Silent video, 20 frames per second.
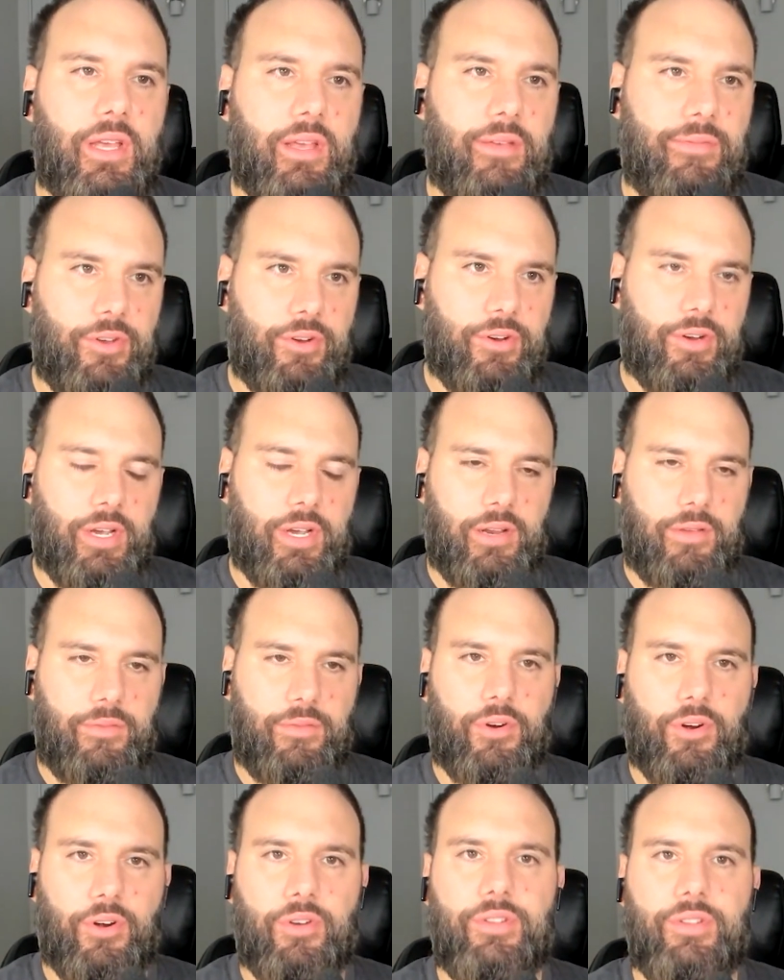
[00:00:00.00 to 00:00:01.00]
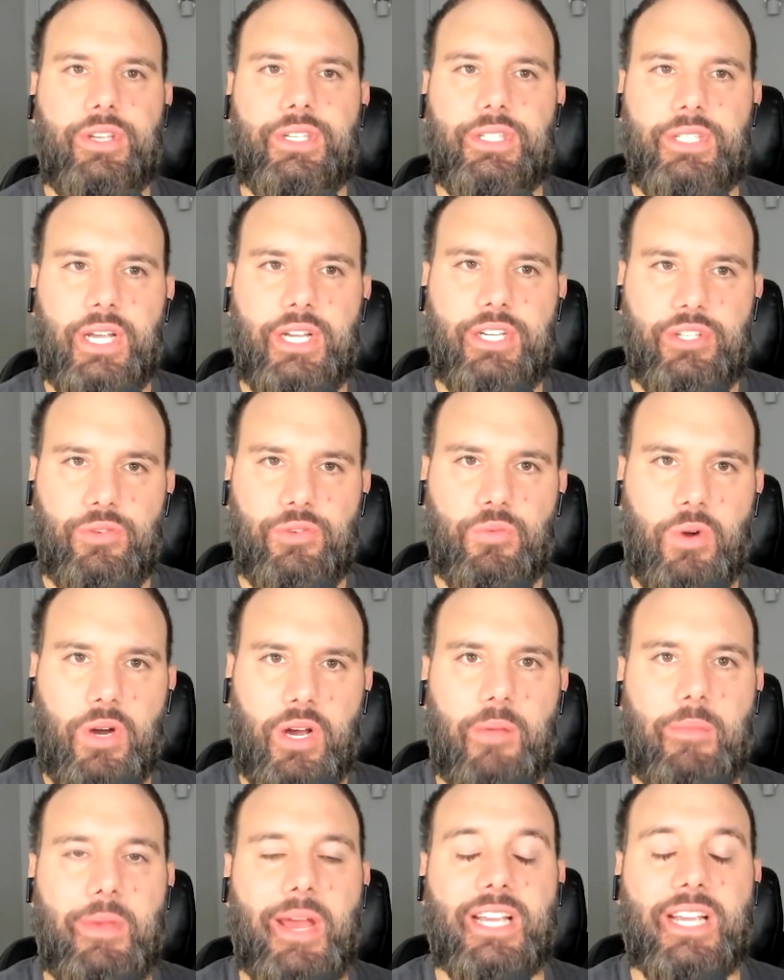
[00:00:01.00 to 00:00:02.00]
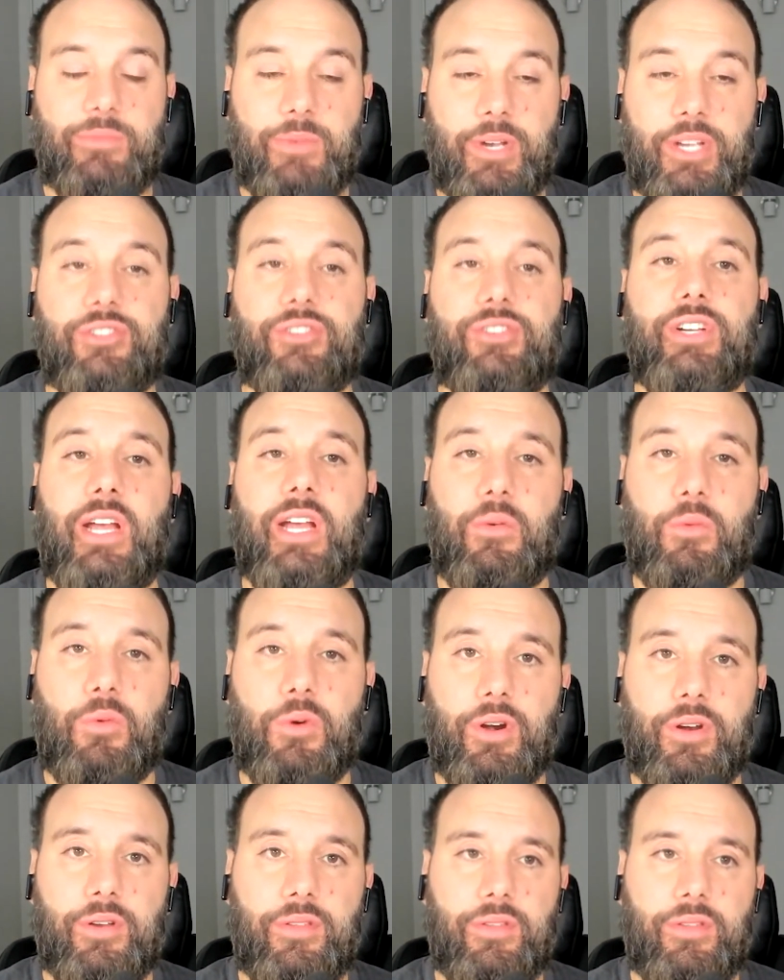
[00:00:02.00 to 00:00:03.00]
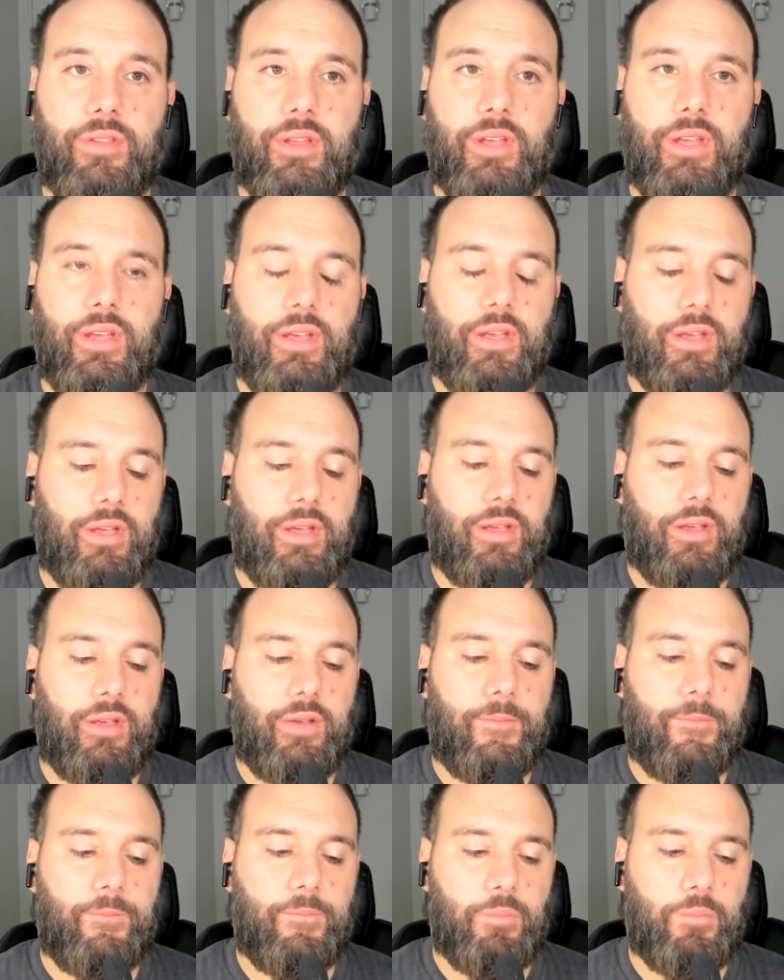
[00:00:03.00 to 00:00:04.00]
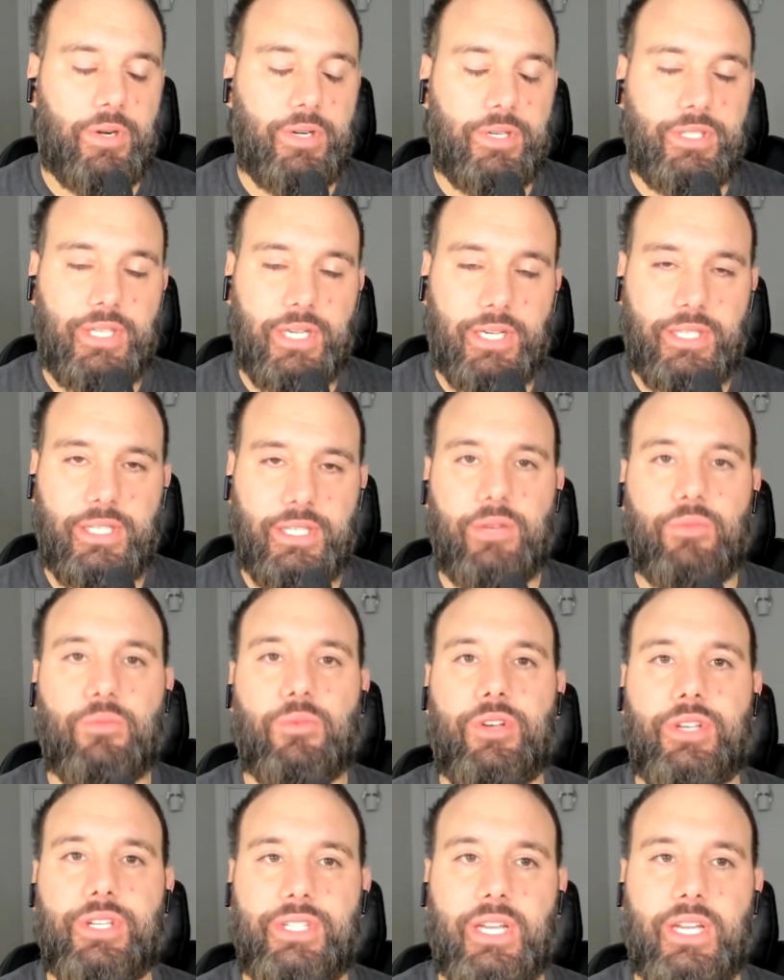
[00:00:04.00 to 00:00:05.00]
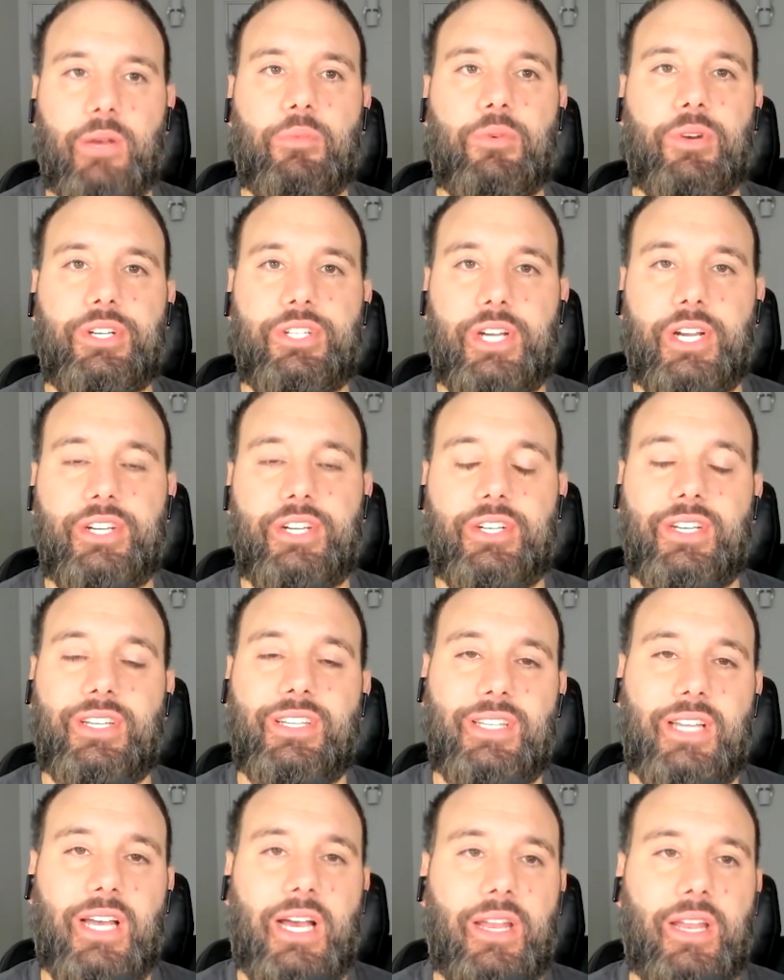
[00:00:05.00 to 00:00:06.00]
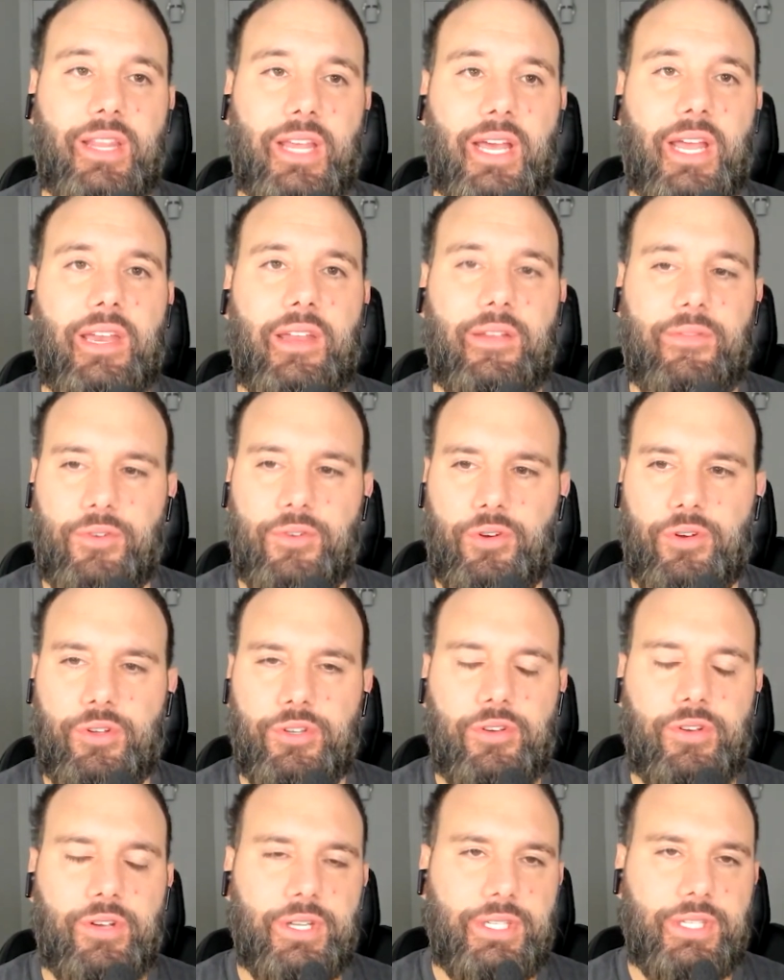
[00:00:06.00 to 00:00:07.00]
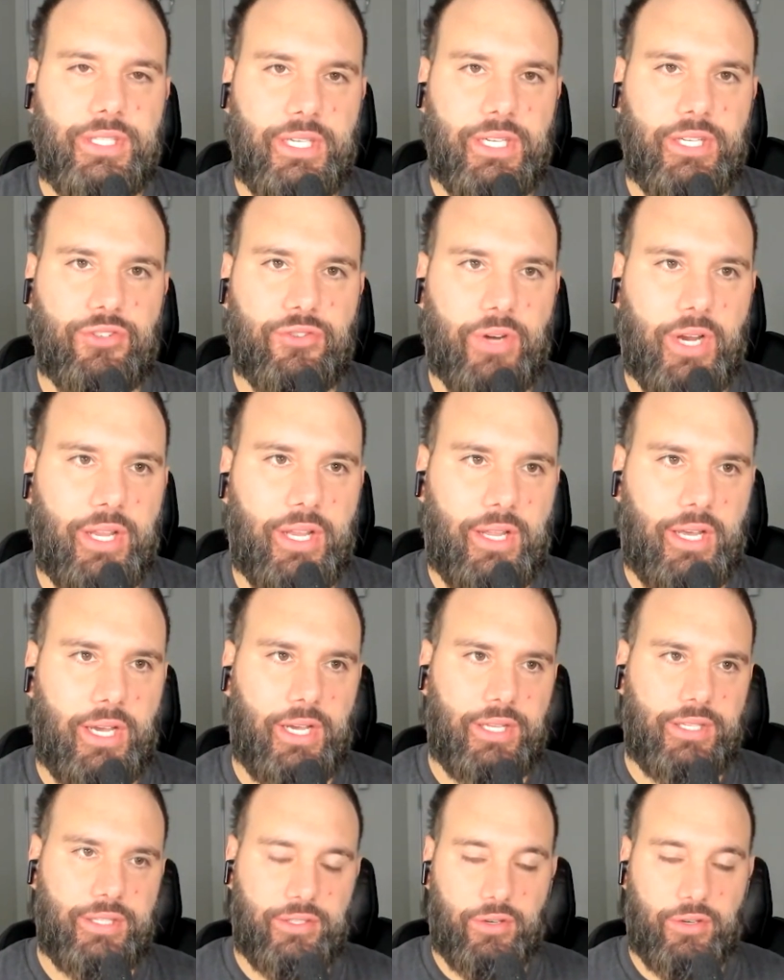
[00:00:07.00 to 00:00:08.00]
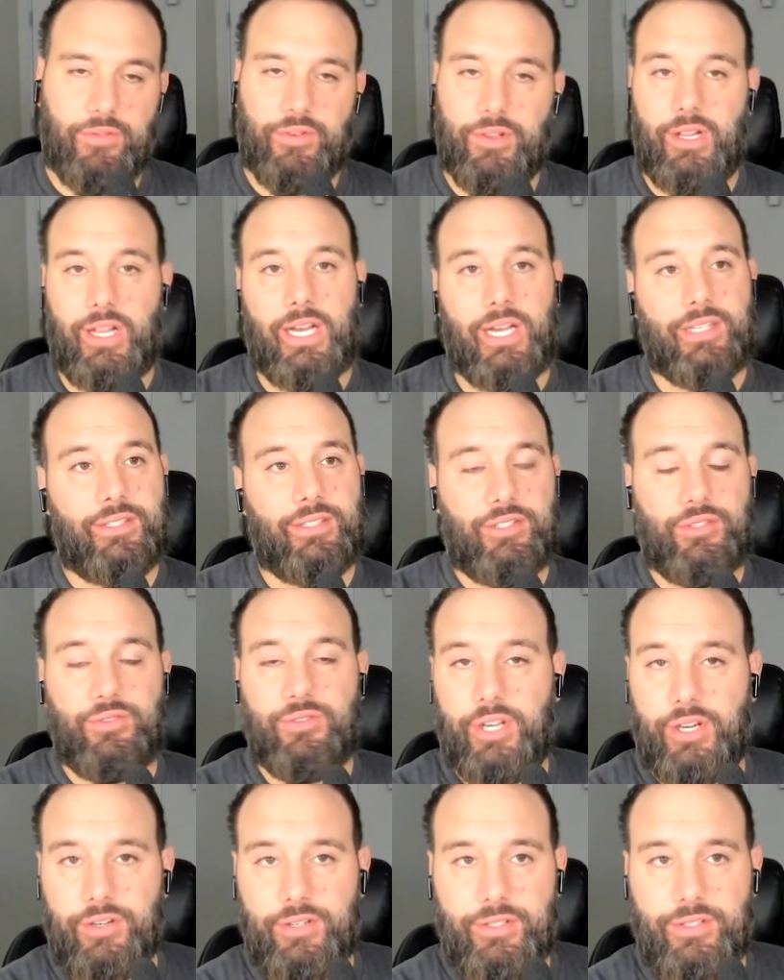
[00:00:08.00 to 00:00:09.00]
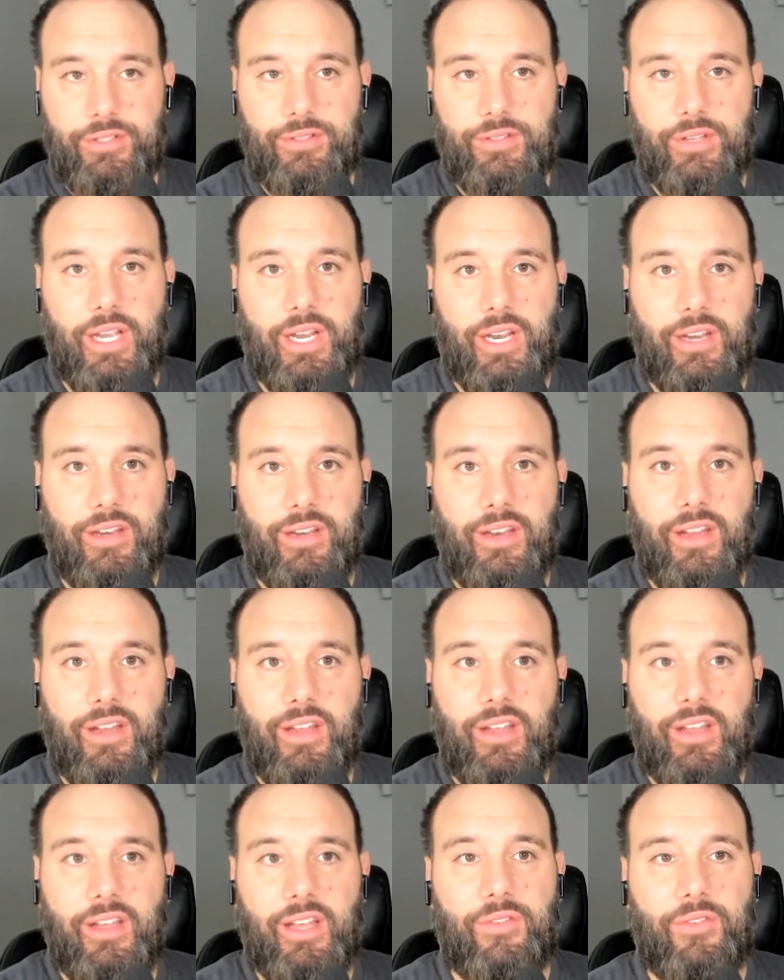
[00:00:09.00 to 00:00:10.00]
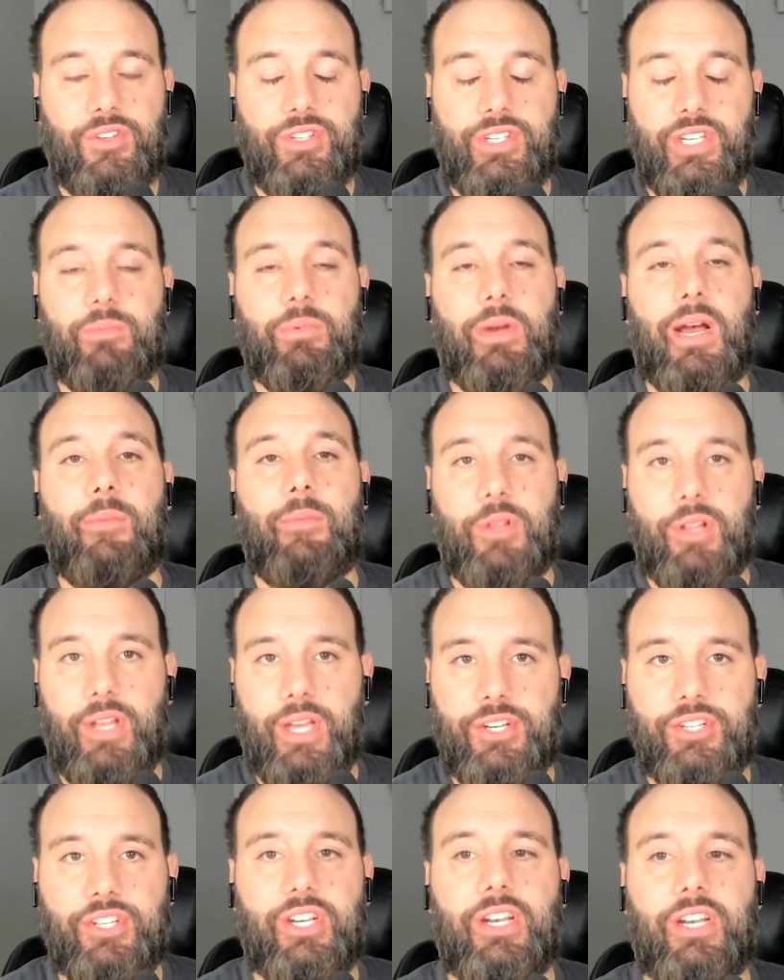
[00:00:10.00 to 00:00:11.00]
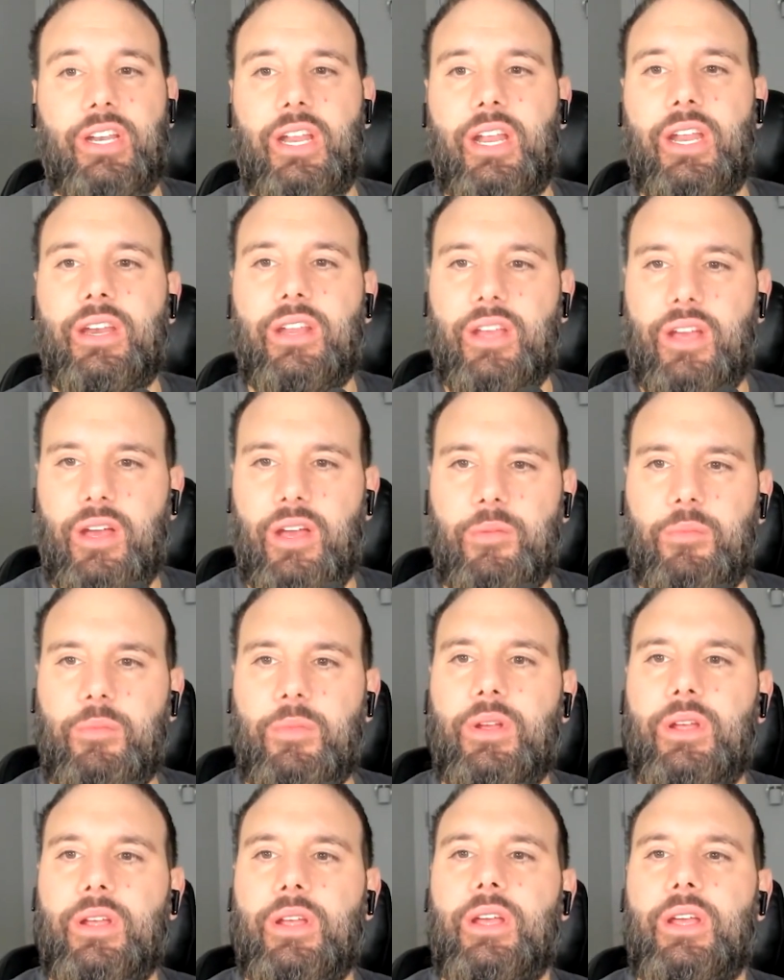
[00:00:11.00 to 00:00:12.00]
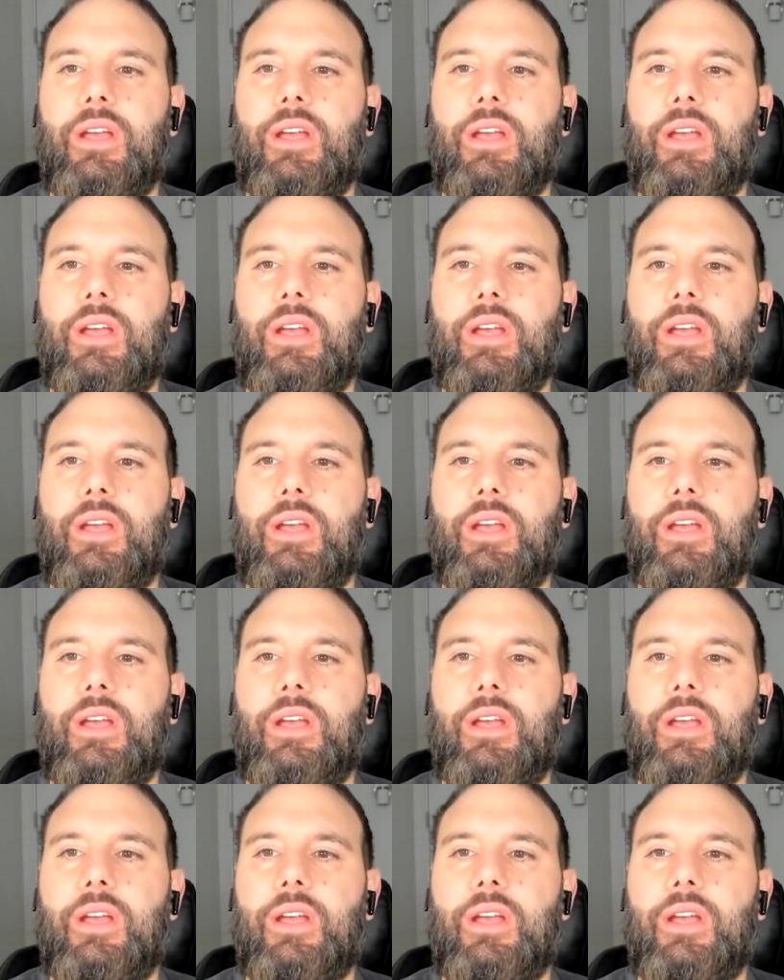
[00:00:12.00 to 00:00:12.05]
If you're kind of early stage, you want to maximize your net worth, predicting real estate appreciation is not that difficult. You can see trend lines over the last 2 years. And if you see population and income